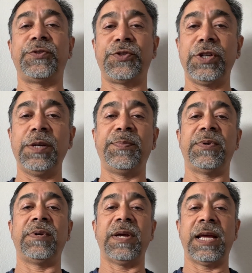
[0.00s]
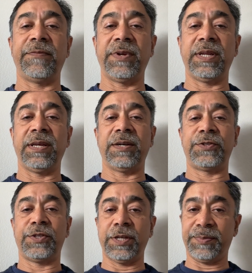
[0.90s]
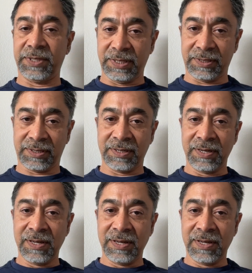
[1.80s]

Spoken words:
cheaper NVIDIA chipsets.